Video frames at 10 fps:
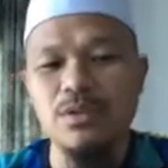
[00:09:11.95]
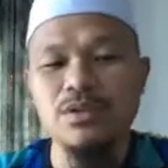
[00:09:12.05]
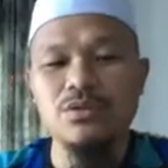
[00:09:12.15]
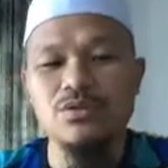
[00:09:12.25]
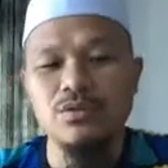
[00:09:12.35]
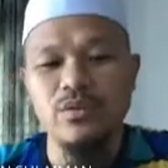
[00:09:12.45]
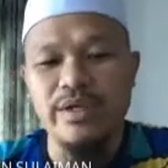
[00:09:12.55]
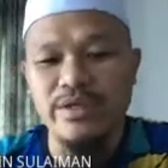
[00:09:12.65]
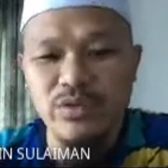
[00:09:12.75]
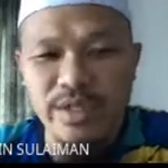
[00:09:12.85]
So
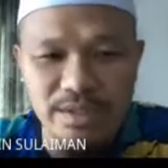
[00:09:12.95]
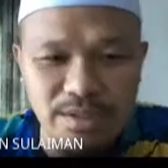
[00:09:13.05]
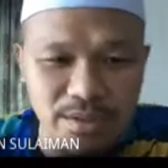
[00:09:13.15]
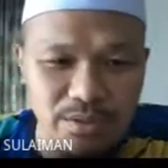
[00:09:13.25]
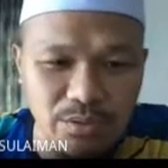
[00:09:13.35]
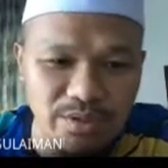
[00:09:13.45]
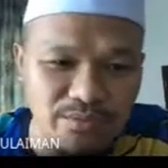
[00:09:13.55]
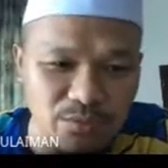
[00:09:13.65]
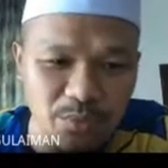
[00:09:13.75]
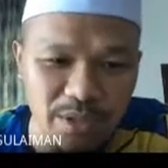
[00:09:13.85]
as you can see here, if
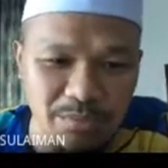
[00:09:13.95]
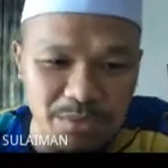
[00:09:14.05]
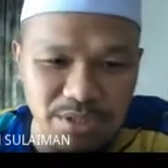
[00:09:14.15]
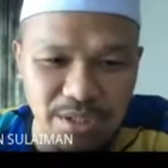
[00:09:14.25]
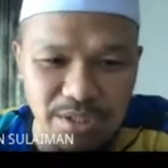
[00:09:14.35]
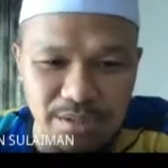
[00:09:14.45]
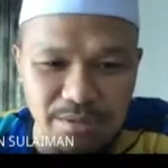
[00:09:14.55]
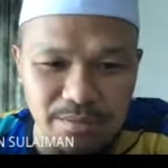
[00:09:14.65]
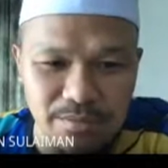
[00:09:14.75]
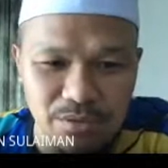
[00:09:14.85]
you make a mistake
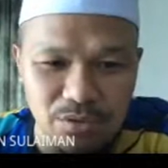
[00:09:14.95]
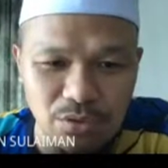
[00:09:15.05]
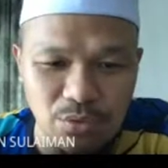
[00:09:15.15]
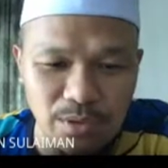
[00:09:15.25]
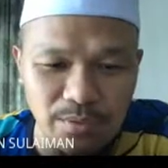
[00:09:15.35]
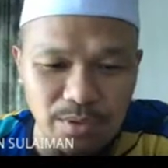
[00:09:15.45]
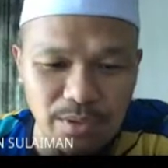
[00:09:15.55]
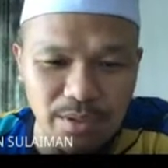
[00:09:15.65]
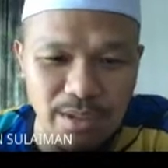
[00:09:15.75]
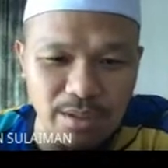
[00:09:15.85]
here, so you will
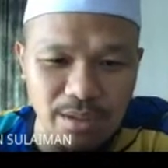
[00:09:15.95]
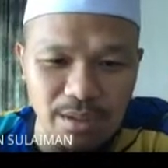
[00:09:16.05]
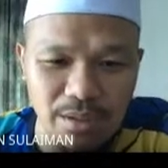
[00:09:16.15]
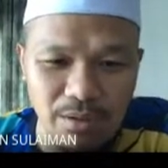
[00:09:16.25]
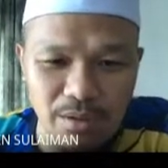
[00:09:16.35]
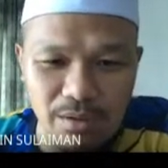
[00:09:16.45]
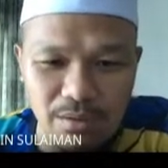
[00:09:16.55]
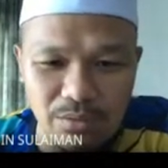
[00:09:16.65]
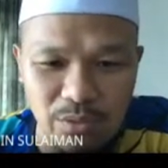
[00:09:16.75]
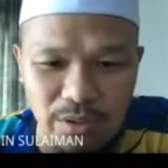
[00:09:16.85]
get all
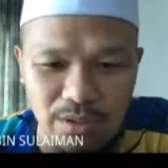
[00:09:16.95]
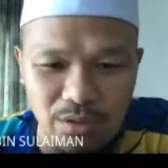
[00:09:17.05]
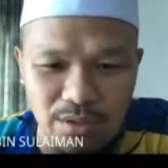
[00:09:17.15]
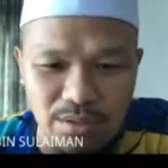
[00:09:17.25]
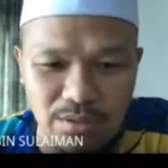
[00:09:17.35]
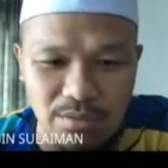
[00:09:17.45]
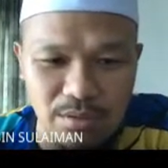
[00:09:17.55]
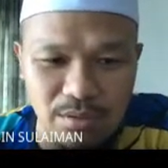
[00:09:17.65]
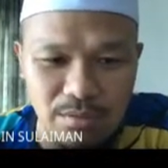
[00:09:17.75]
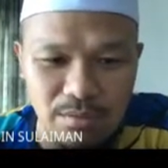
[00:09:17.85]
the way your answer is
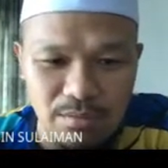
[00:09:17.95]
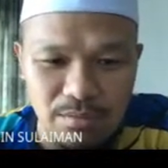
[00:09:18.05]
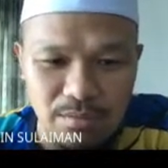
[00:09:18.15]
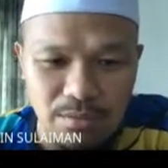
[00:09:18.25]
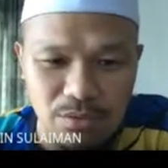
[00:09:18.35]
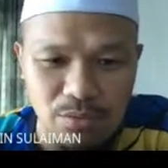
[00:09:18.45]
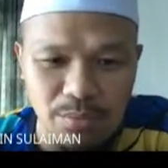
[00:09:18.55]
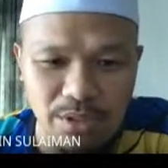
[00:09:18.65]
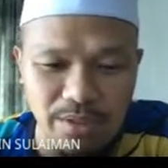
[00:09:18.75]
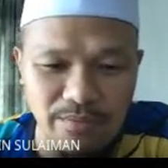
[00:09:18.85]
wrong. So
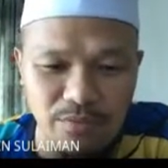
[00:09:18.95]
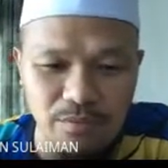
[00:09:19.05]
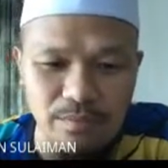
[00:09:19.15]
be careful.